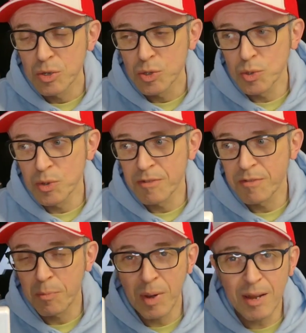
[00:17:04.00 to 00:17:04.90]
sort of
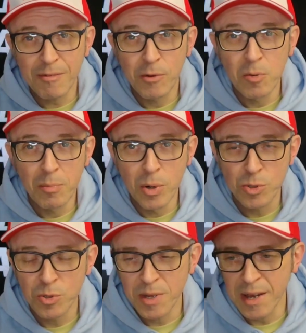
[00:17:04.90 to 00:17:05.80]
platform
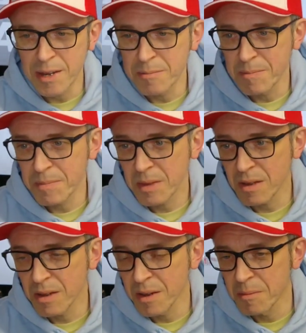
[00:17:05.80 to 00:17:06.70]
puzzle game.
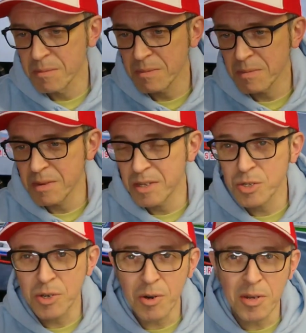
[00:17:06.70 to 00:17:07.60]
It's
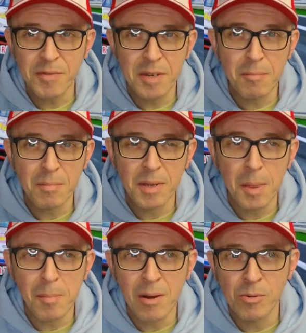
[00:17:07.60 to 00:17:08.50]
kind of in
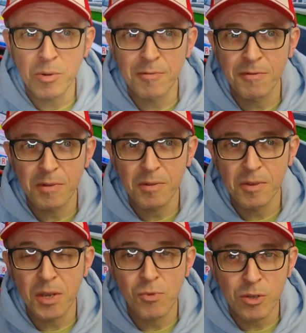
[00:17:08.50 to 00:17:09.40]
the mould of
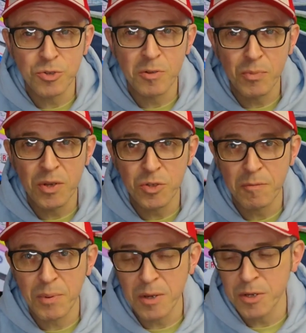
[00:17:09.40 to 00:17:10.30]
the original Prince
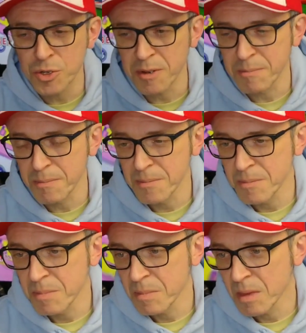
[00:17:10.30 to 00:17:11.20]
of Persia,
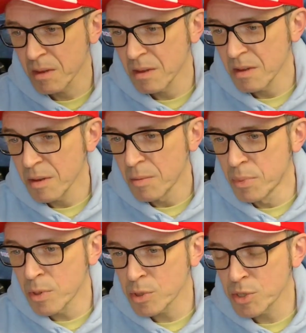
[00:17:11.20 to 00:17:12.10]

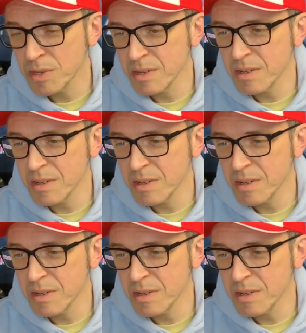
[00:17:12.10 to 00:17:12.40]
but